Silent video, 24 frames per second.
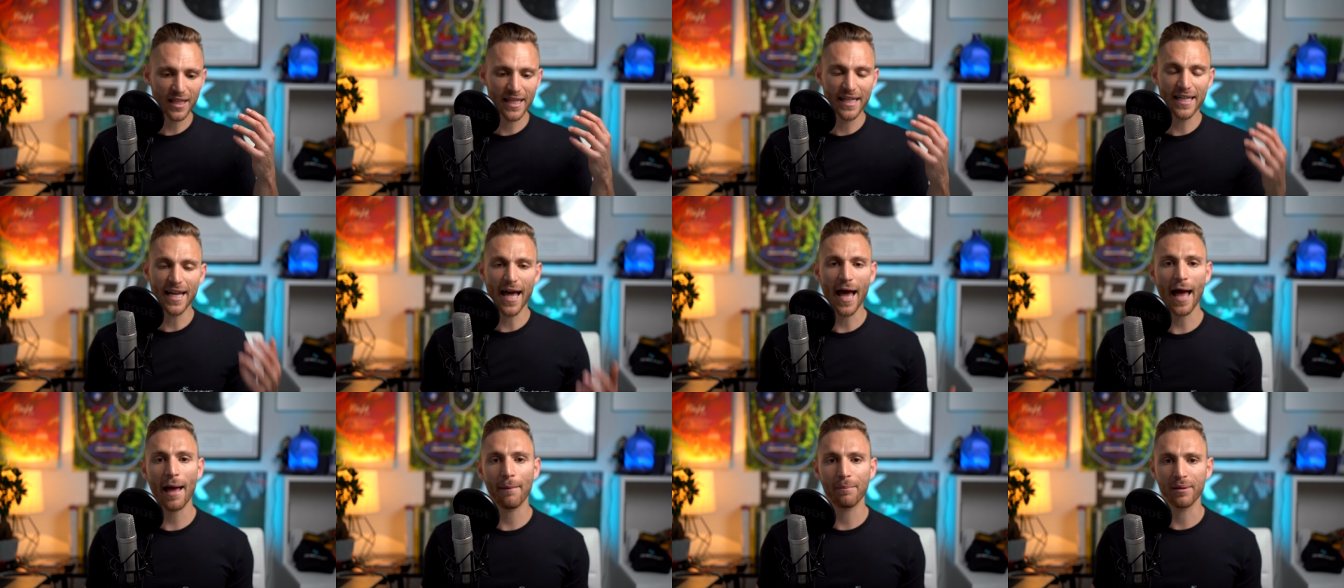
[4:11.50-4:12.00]
in
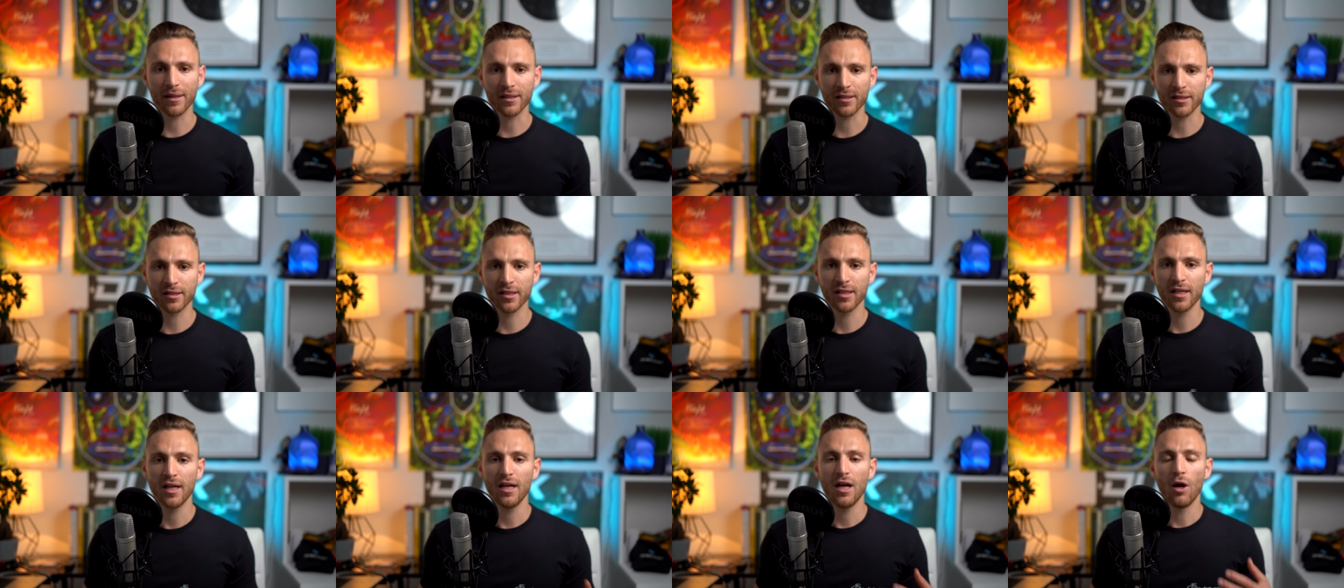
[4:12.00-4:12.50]

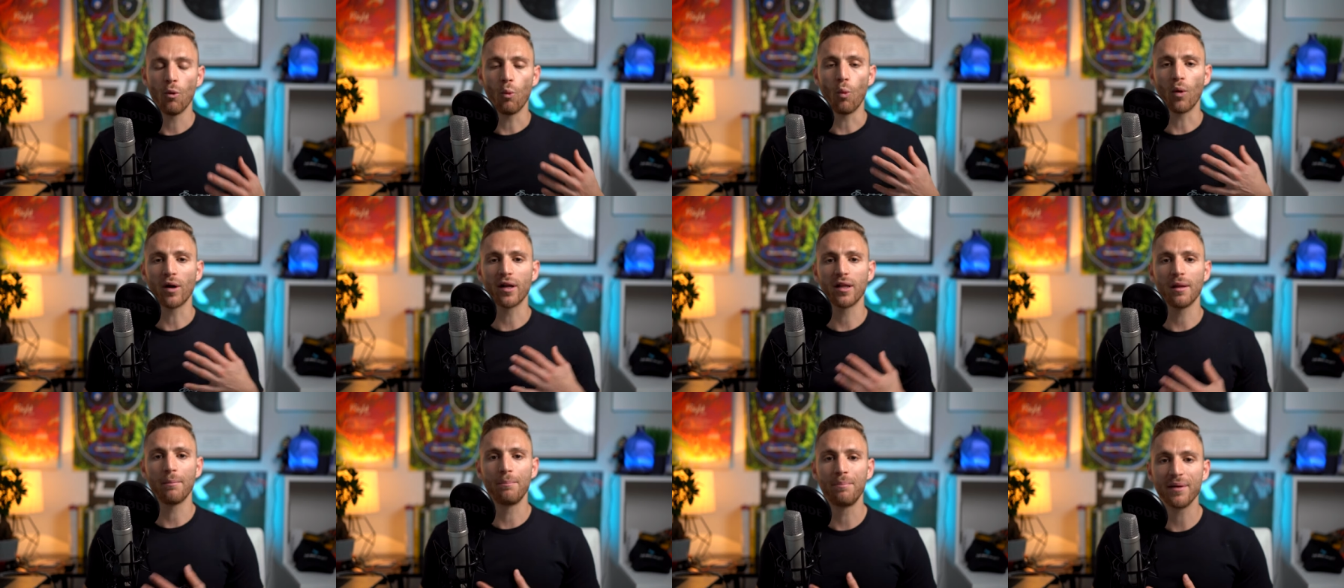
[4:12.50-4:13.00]
habits
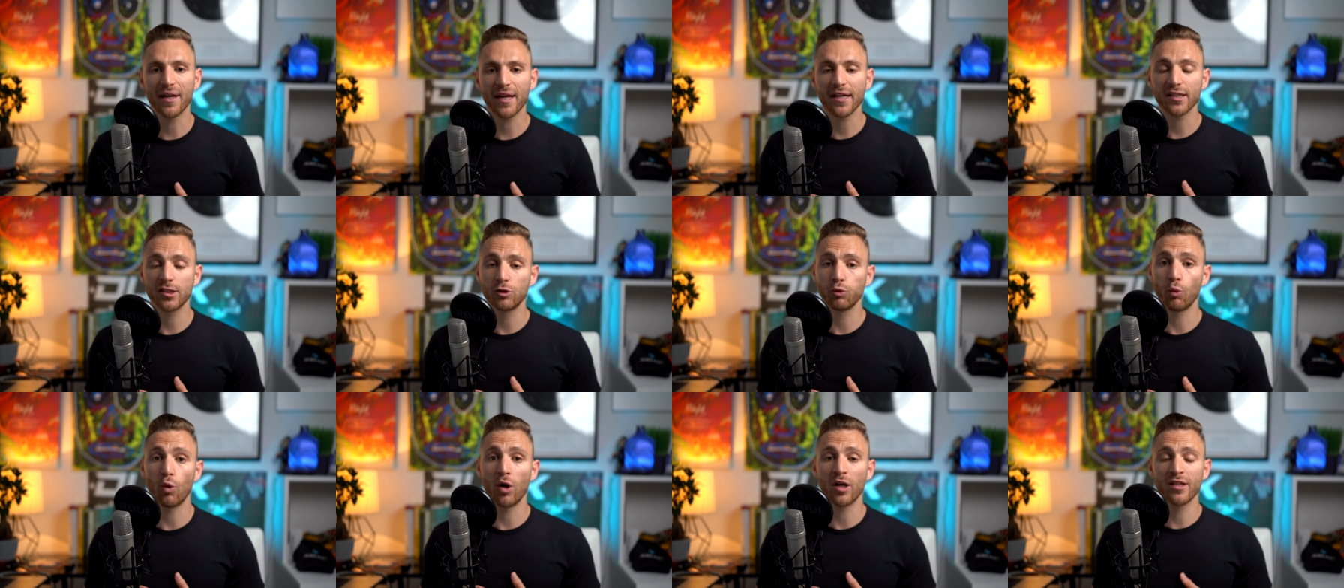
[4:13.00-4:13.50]
one of the
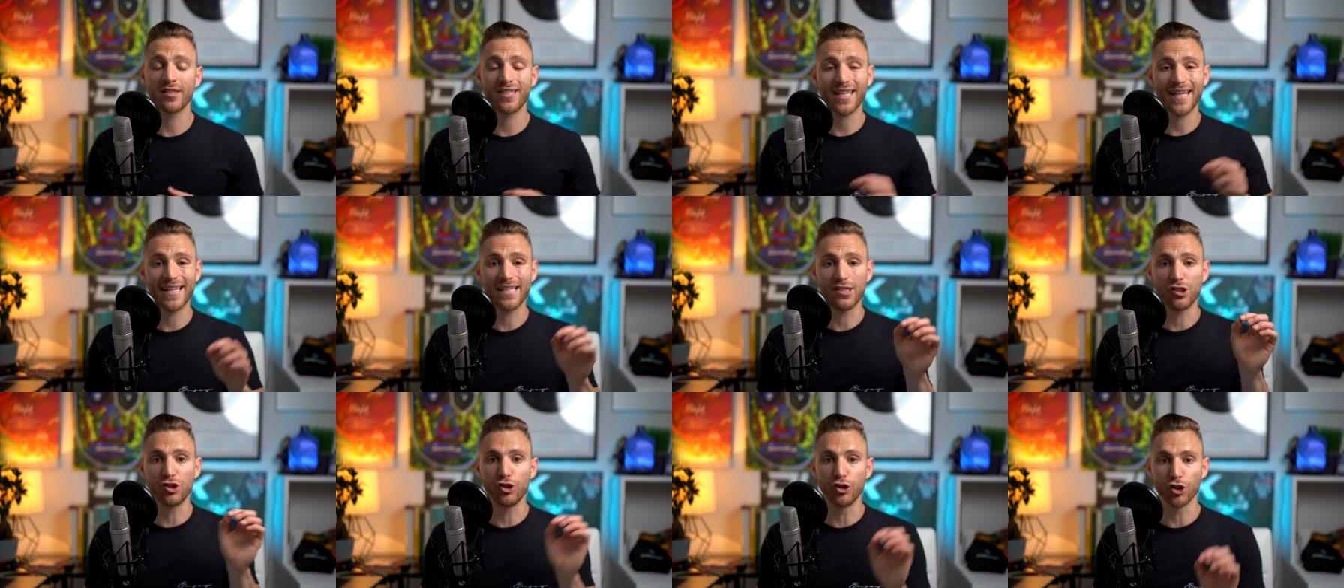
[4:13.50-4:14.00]
biggest ones
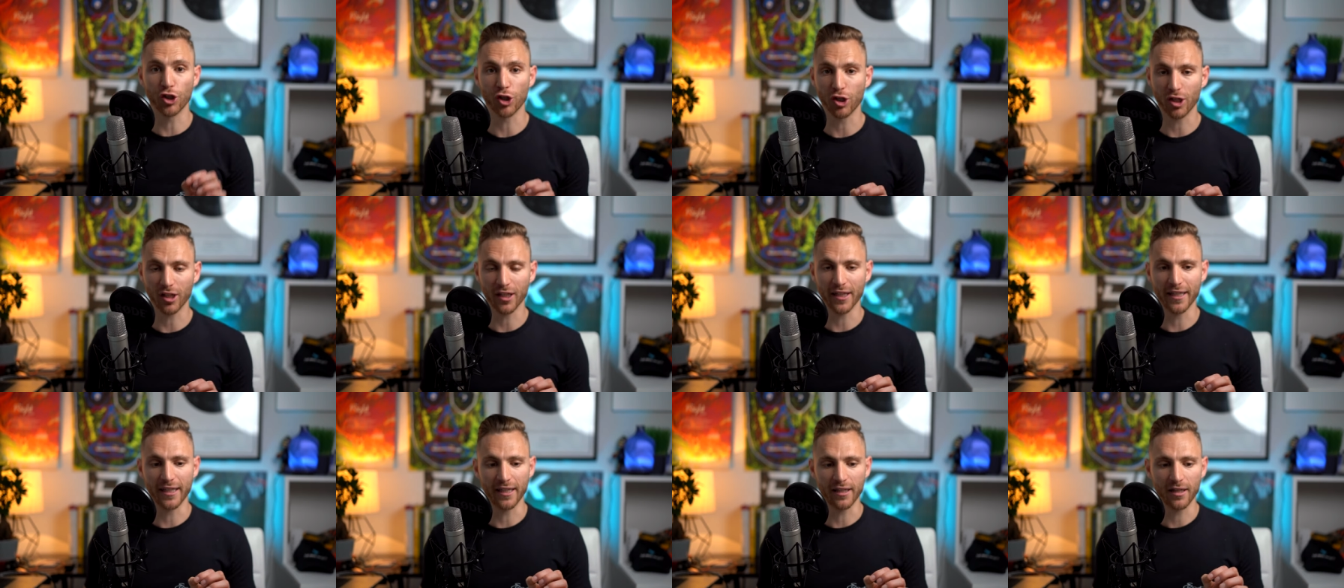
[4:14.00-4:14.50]
is
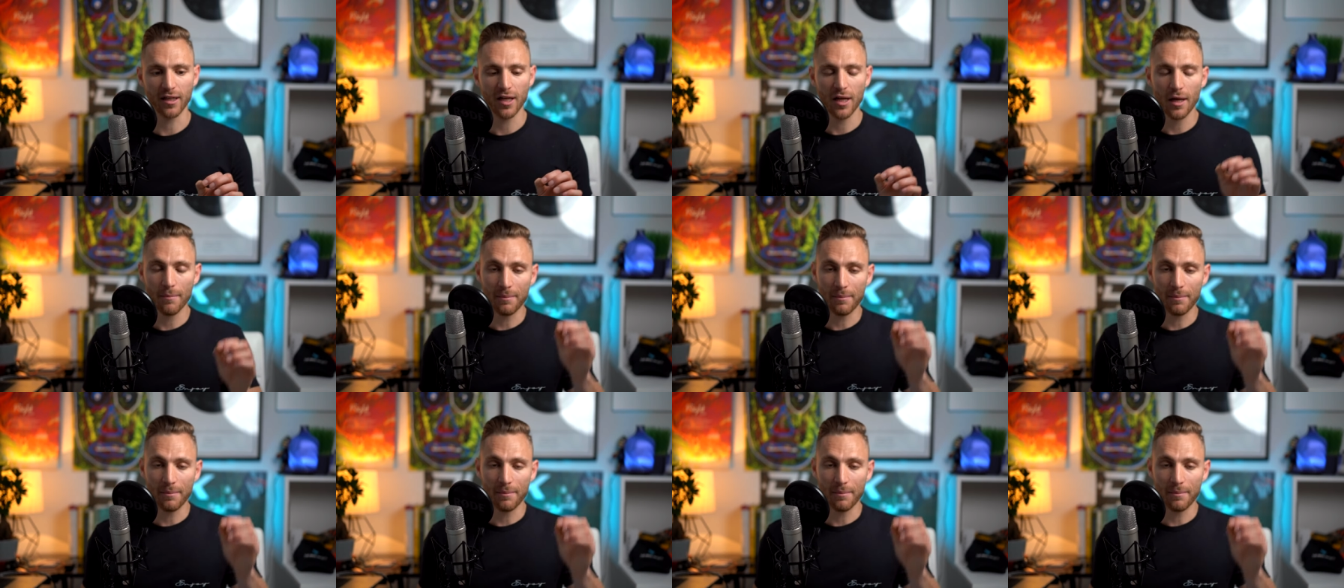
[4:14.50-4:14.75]
journaling